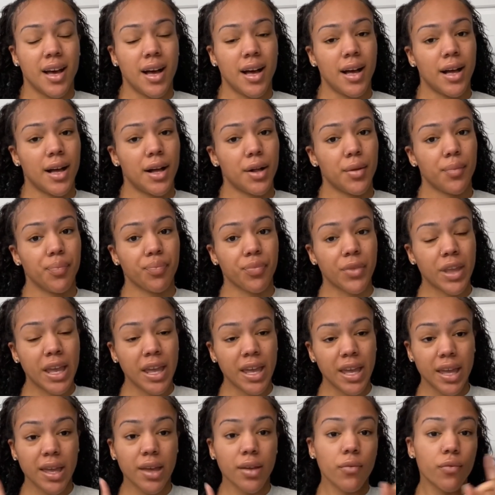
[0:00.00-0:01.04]
um,
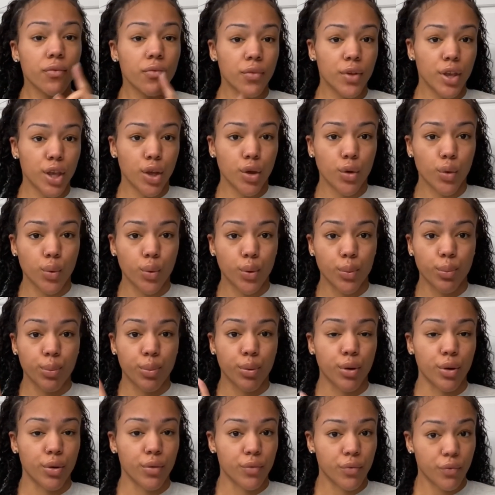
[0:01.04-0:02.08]
if you would
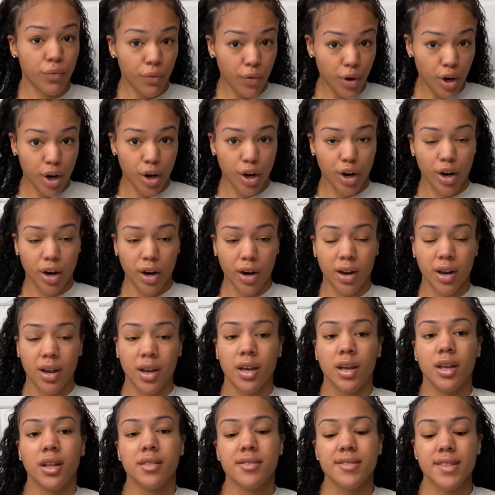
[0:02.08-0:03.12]
prefer
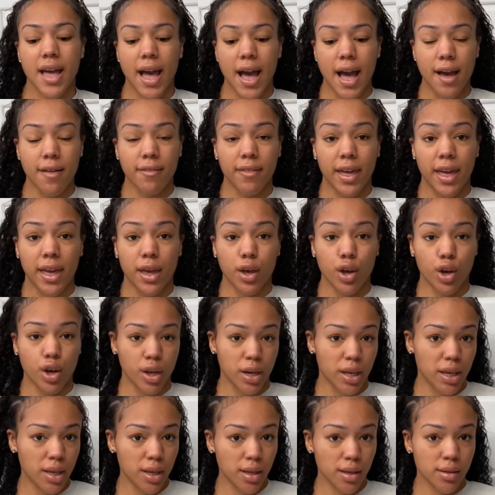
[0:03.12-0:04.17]
to have a
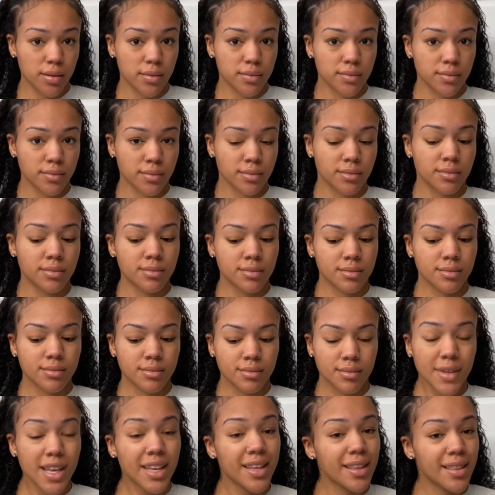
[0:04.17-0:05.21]
hoodie,
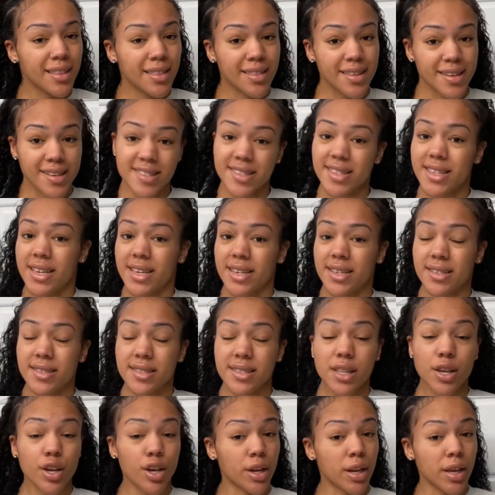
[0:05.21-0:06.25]
this is
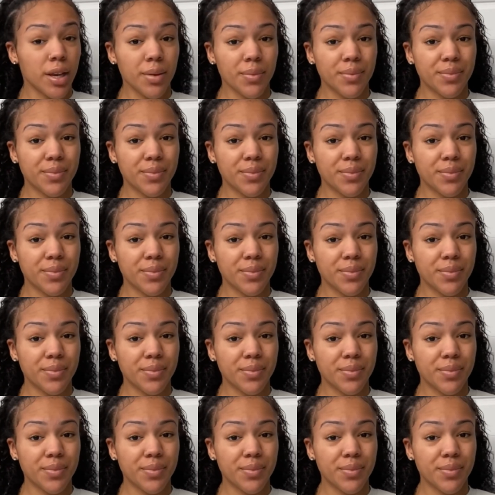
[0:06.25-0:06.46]
the hoodie.